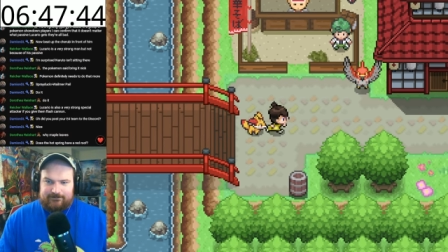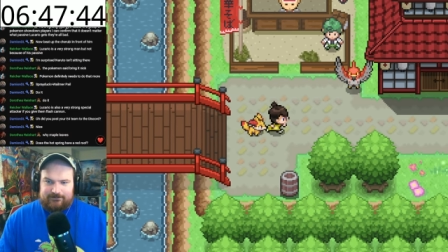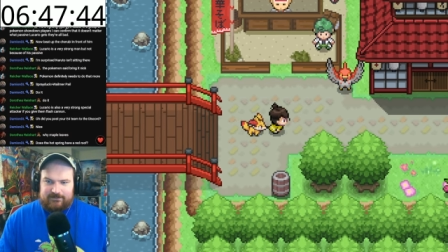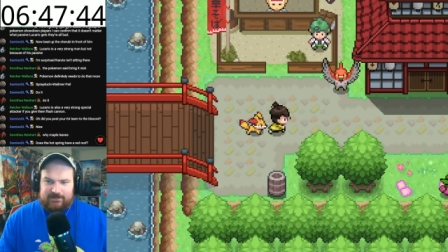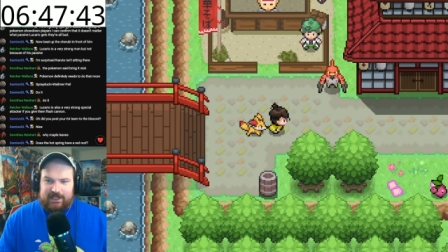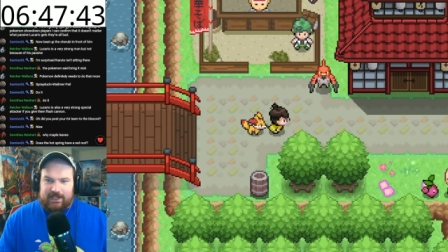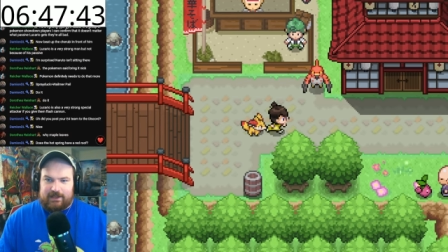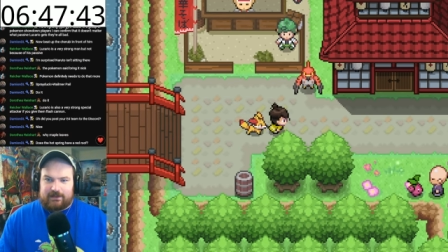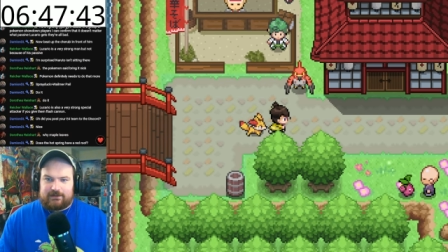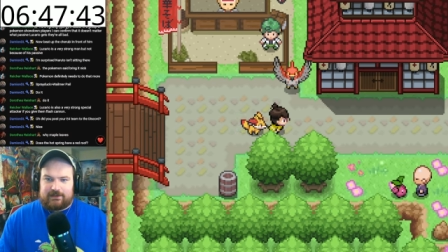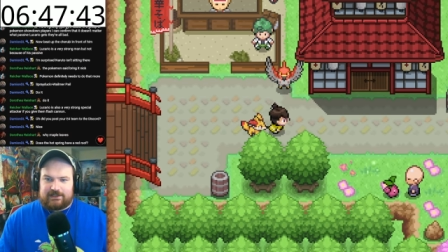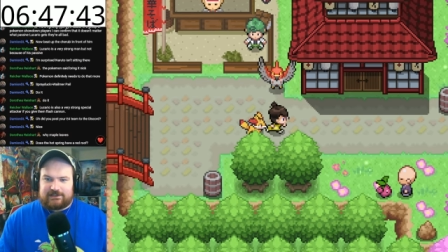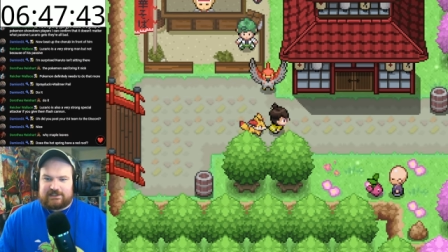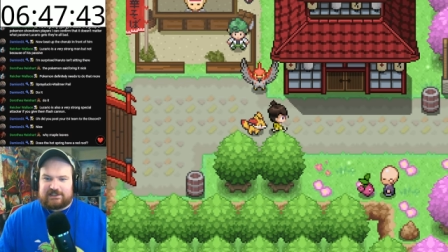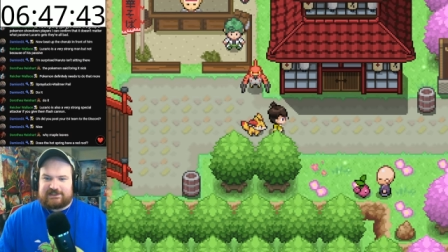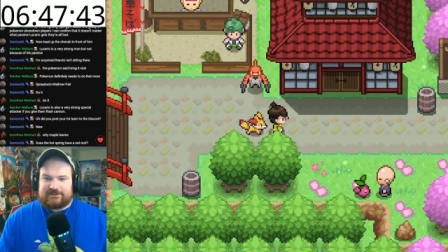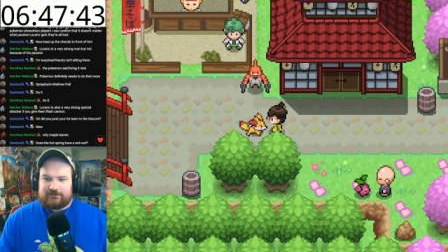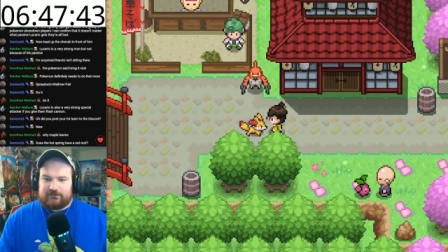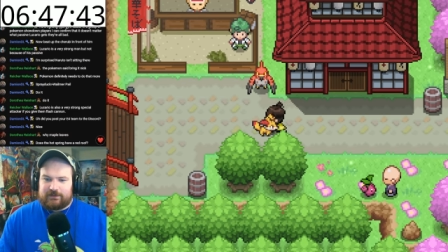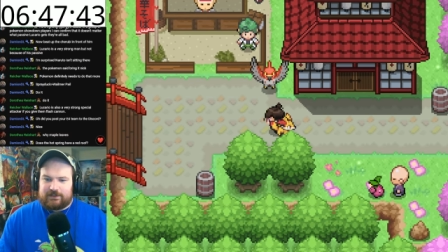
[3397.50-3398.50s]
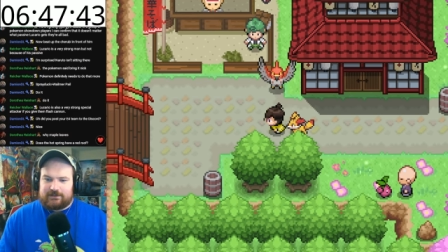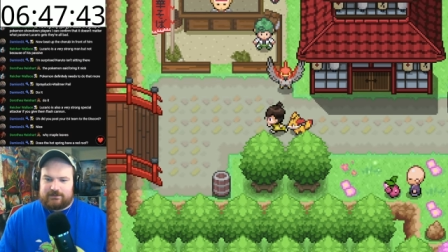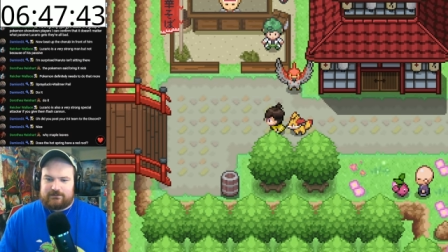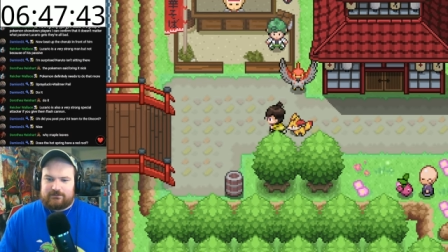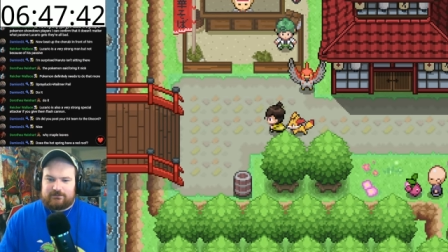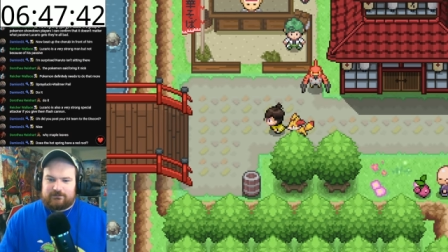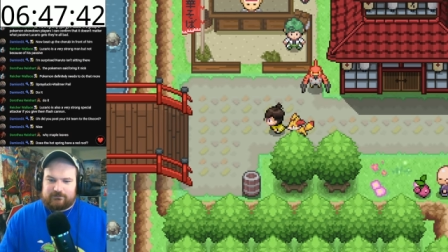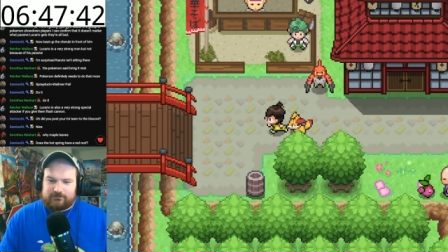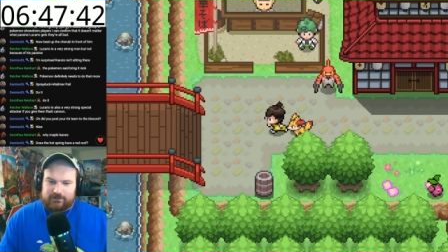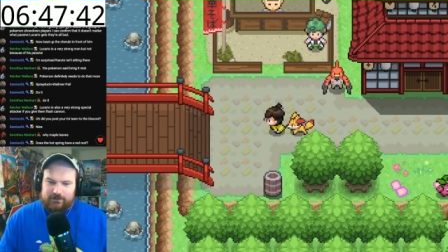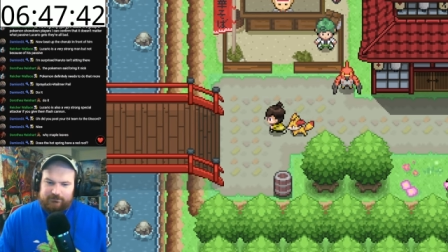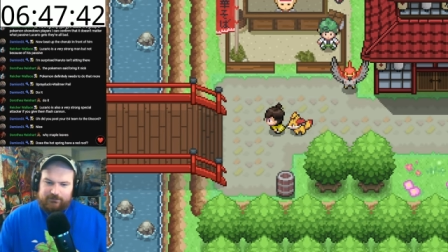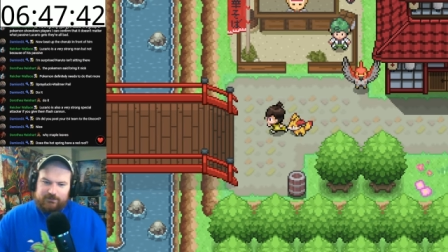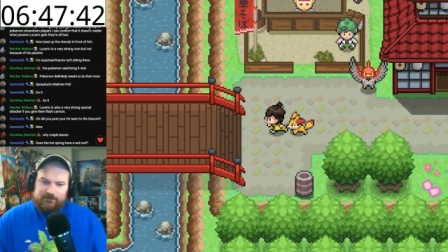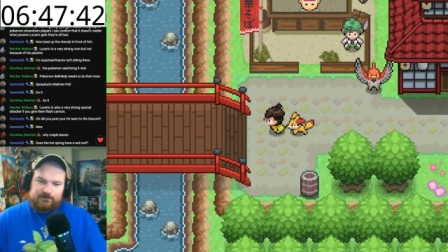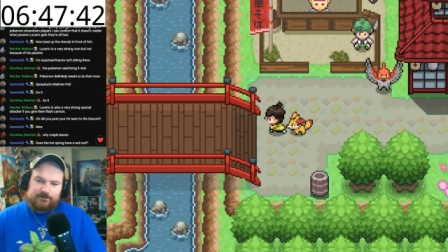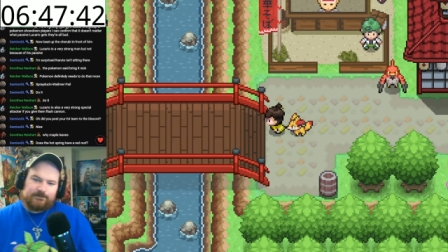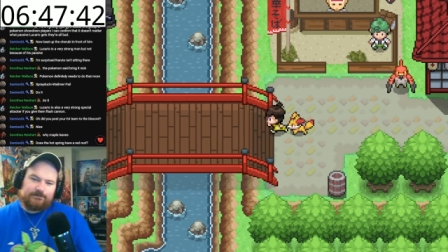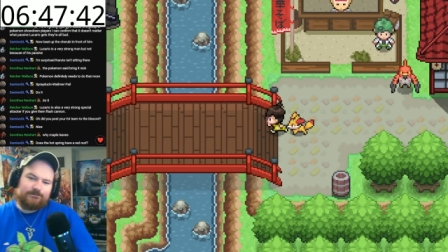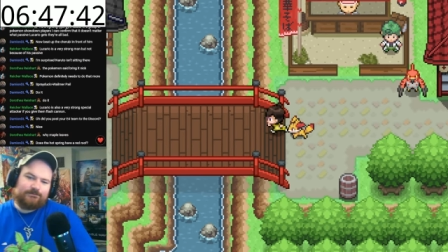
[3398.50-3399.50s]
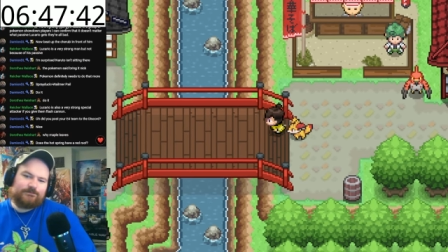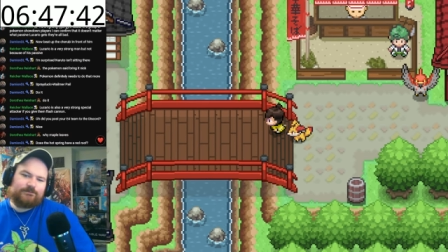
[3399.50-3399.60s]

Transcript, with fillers: Yeah, it does have a red roof.